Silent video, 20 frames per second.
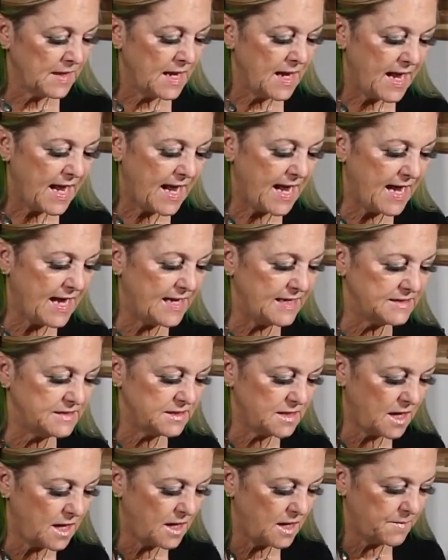and
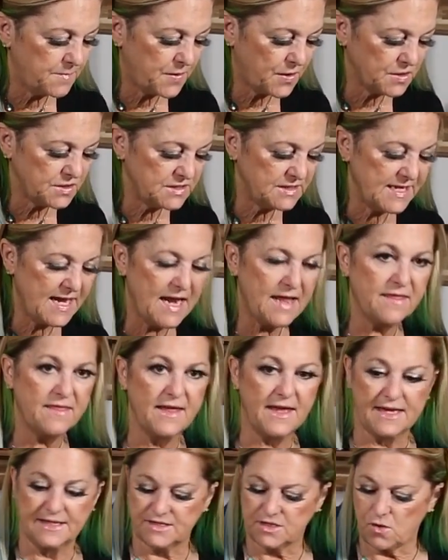personally I
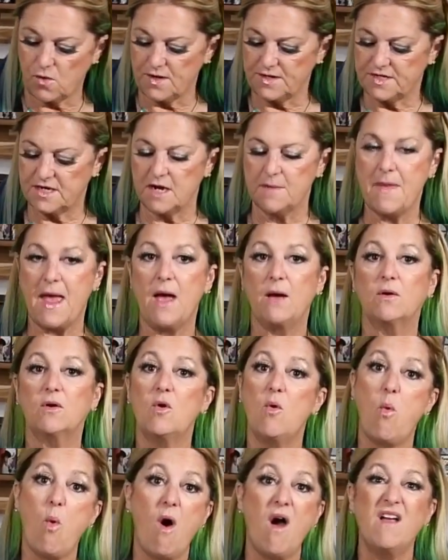think it's going to come out
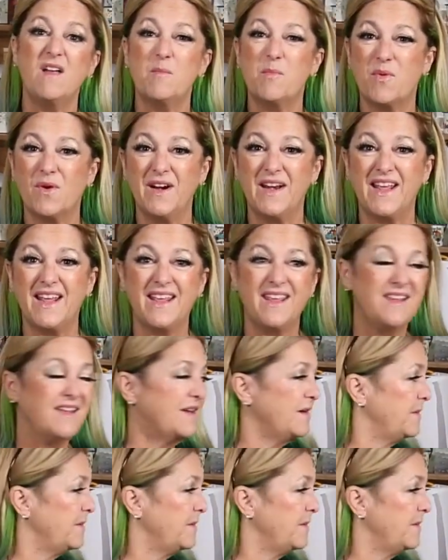quite pretty.